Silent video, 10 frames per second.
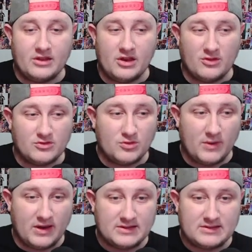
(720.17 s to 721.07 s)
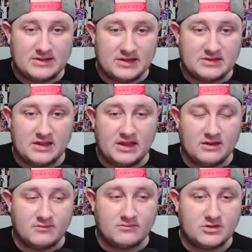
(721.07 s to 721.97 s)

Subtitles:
you know, 2016